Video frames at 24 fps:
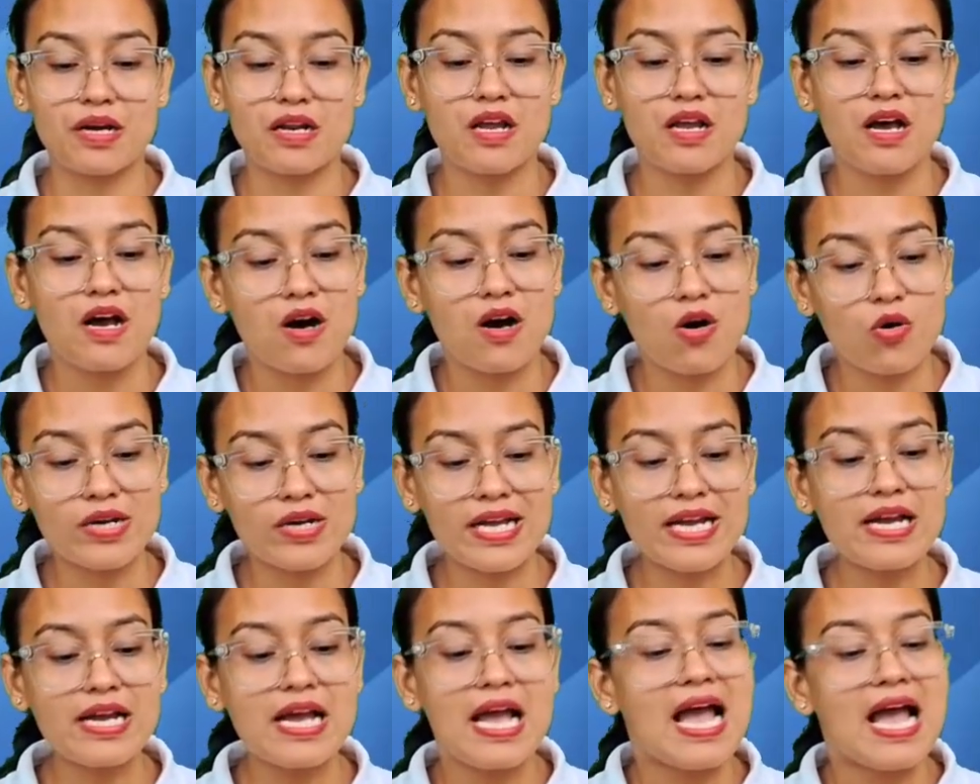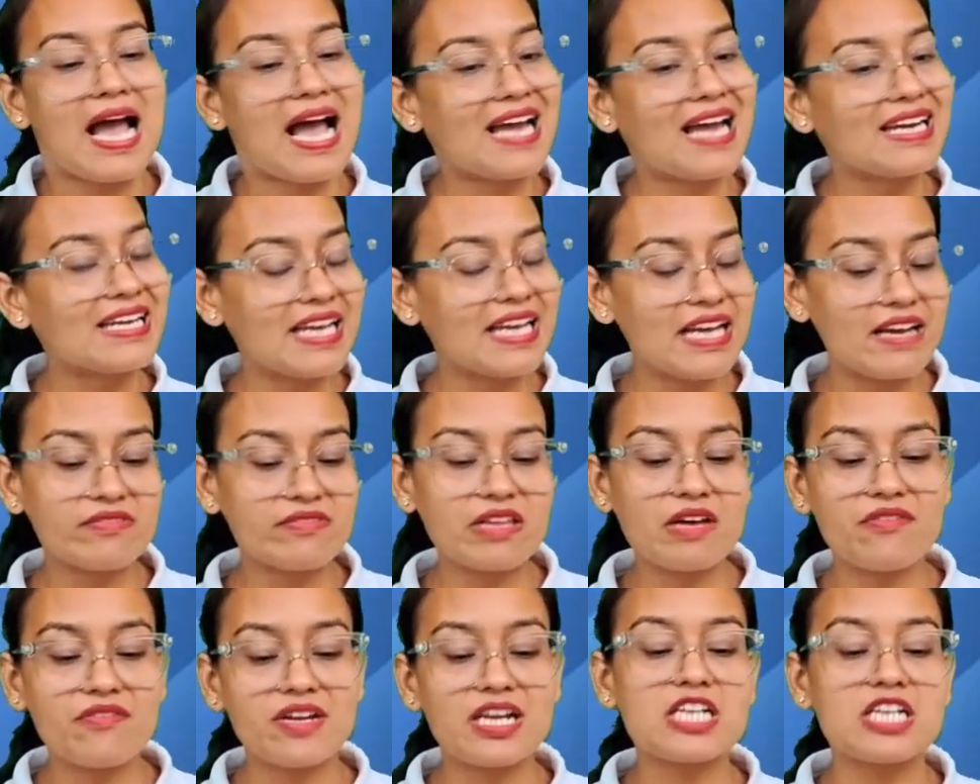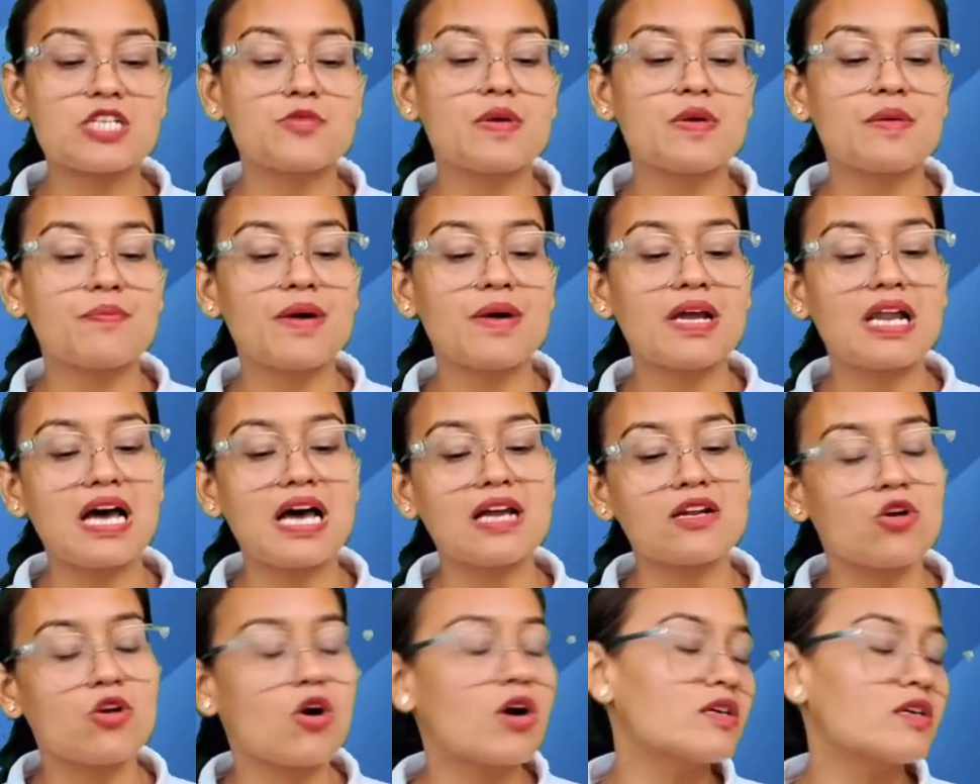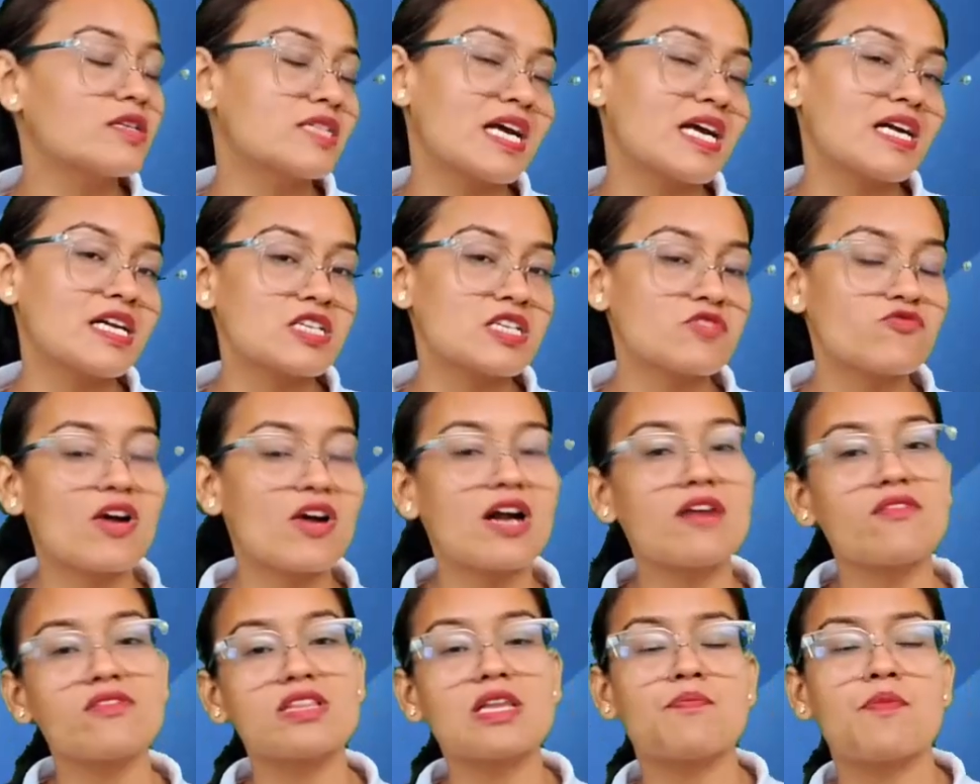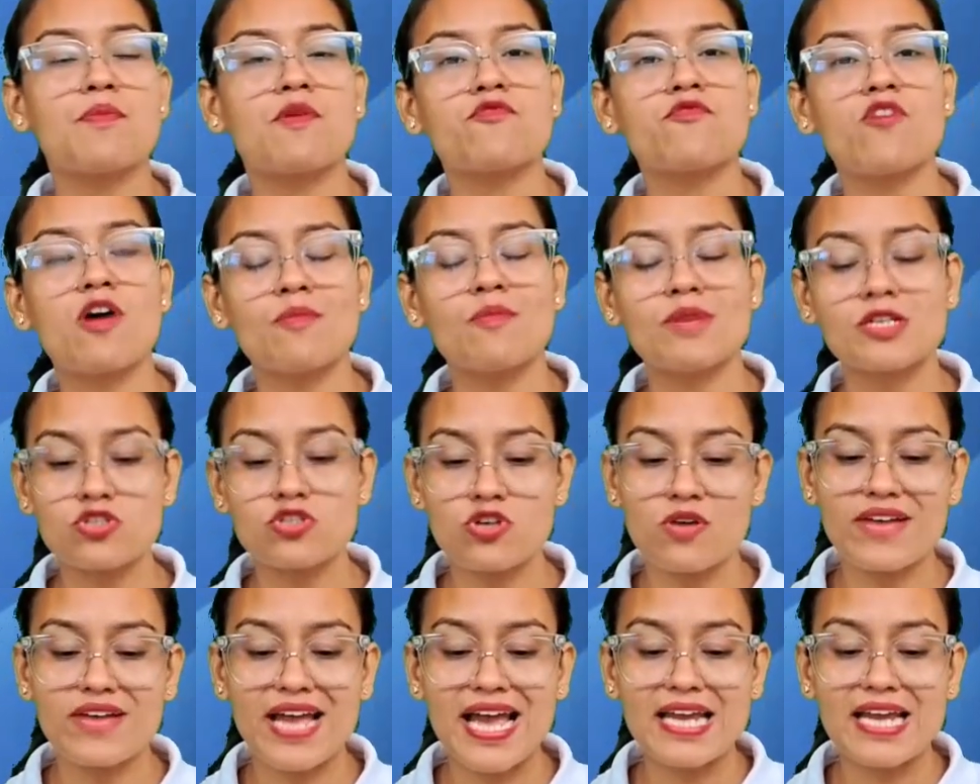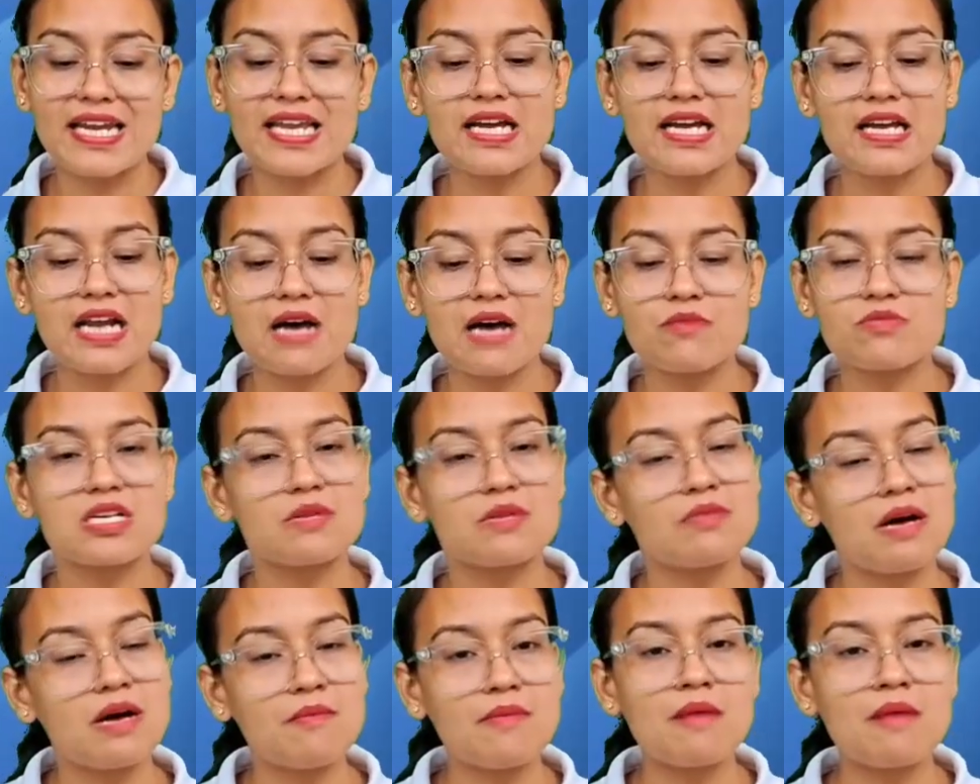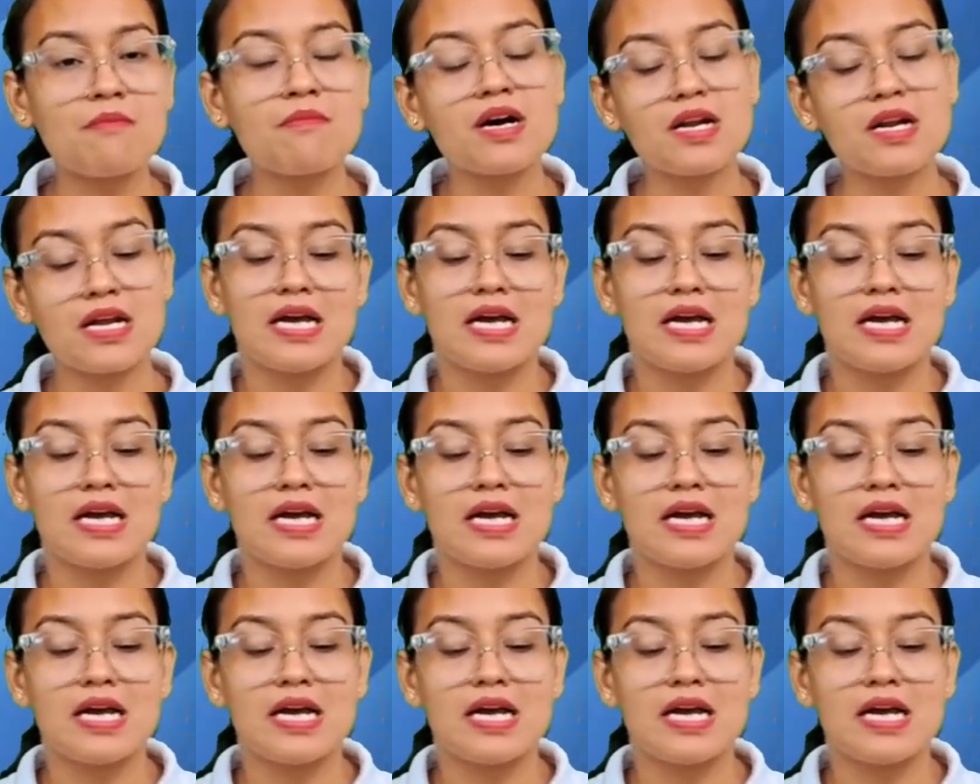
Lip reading: Okay, and if the village people are not satisfied with the performance of any Gram Sabha member,